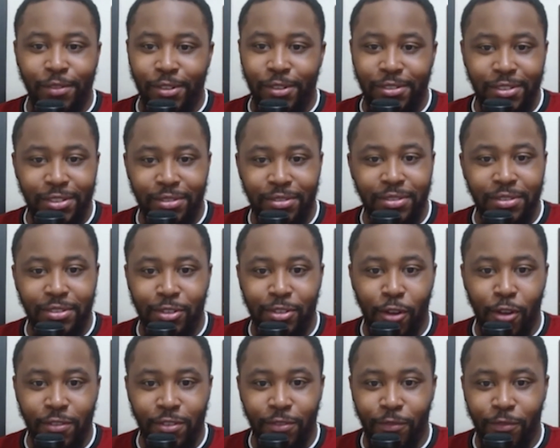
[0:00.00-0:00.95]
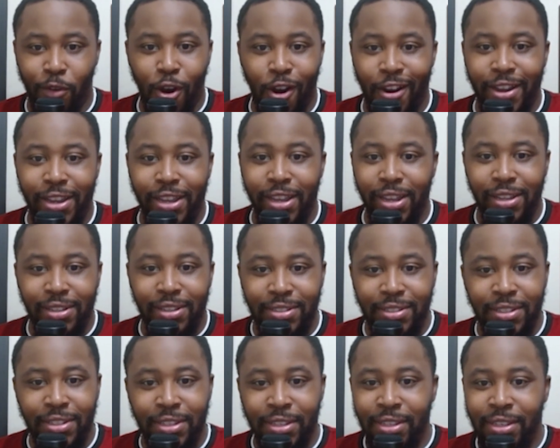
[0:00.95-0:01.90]
Safari is,
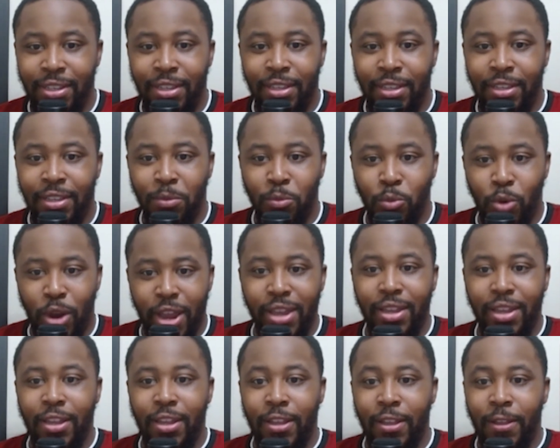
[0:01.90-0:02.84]
right?